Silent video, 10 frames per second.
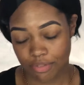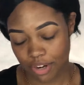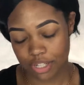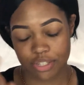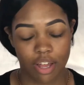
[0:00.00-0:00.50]

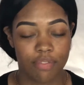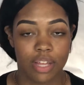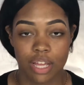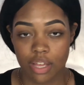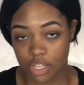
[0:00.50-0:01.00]
First off,
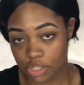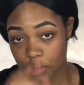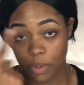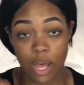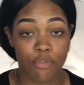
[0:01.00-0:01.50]

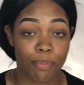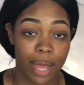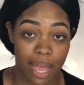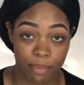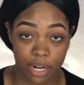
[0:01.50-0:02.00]
don't come for
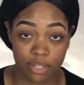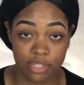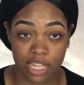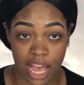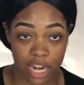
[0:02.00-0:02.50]
my
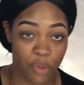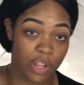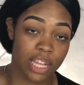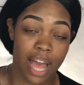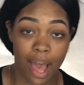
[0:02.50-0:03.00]
eyebrows. I know they
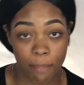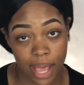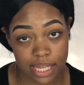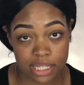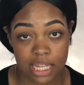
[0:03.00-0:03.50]
look a hot
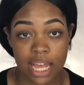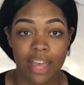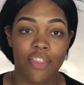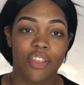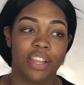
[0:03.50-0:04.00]
mess.
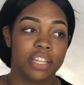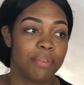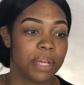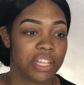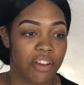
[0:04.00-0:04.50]
They look like
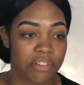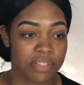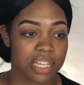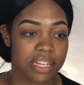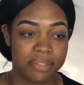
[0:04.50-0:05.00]
the
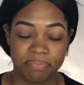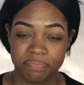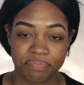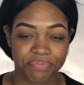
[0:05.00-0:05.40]
McDonald's the